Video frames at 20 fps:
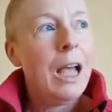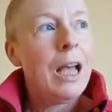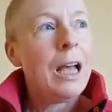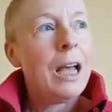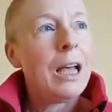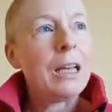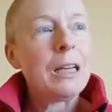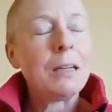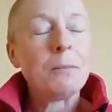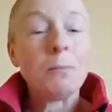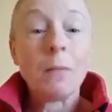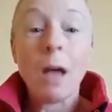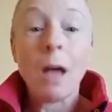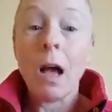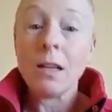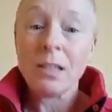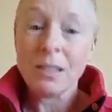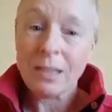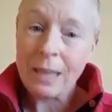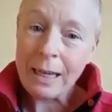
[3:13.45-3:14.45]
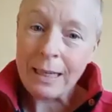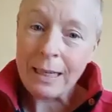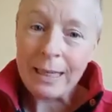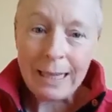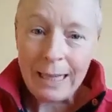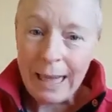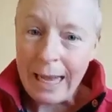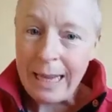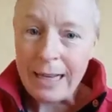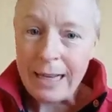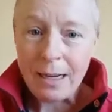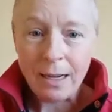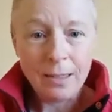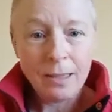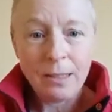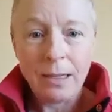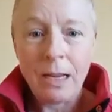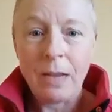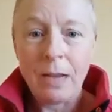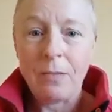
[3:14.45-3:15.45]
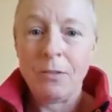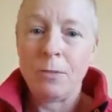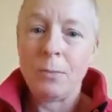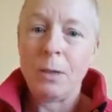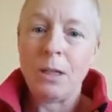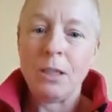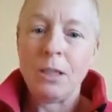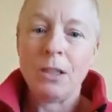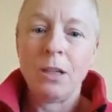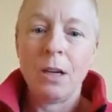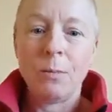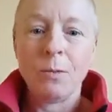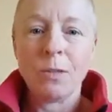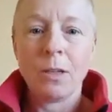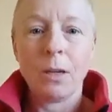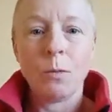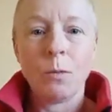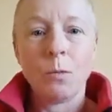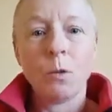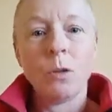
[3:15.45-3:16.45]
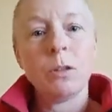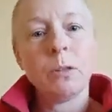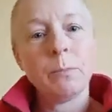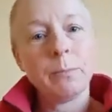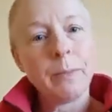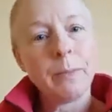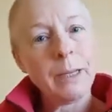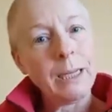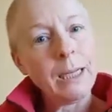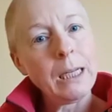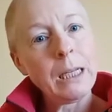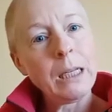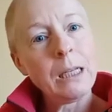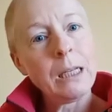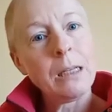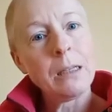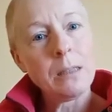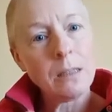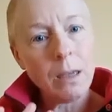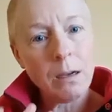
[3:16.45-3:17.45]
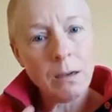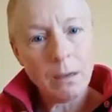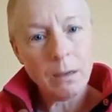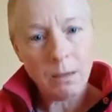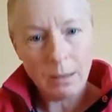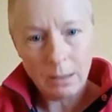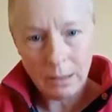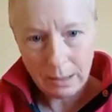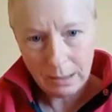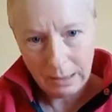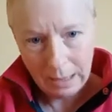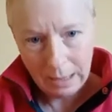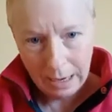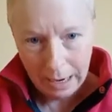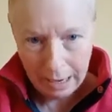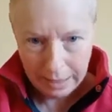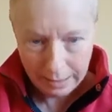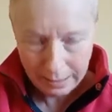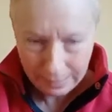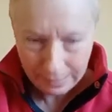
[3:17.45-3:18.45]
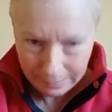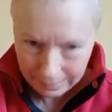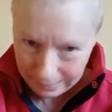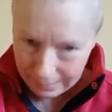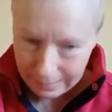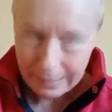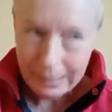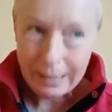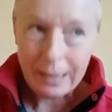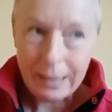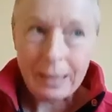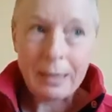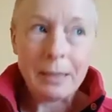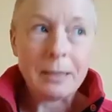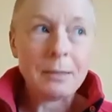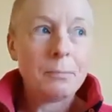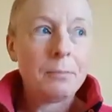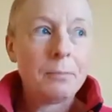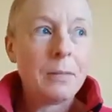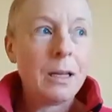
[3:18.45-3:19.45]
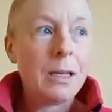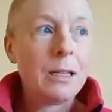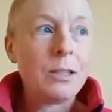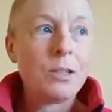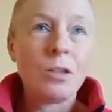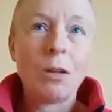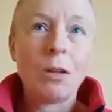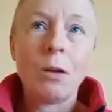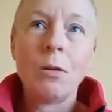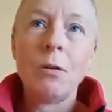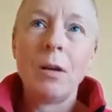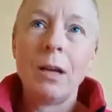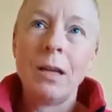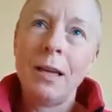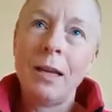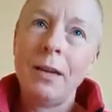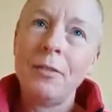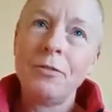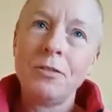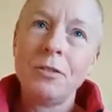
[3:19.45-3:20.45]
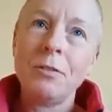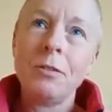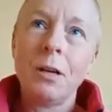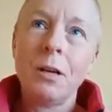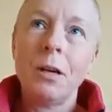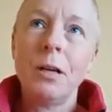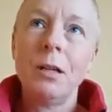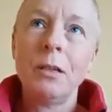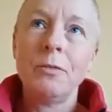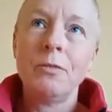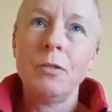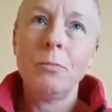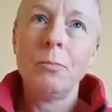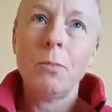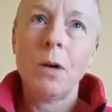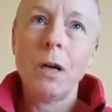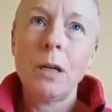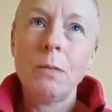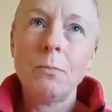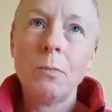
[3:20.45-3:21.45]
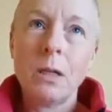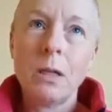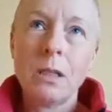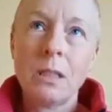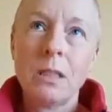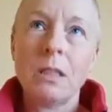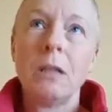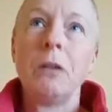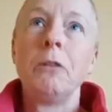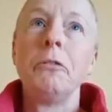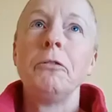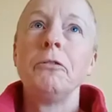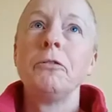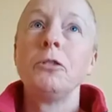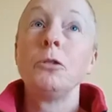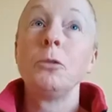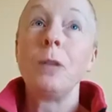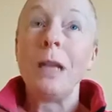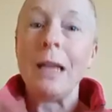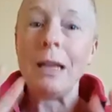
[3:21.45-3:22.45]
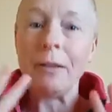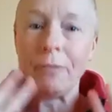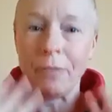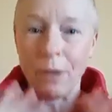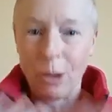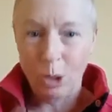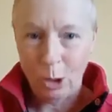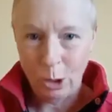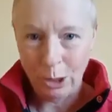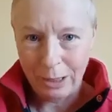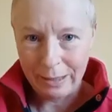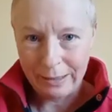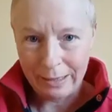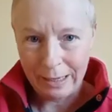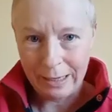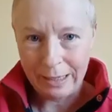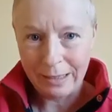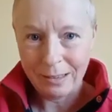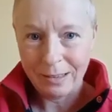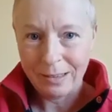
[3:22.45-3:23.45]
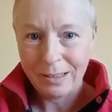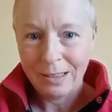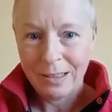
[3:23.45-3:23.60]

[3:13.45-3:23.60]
I started late. I didn't have as much time as I wanted, but it is a holiday. And so I have to kind of remind myself to have a holiday.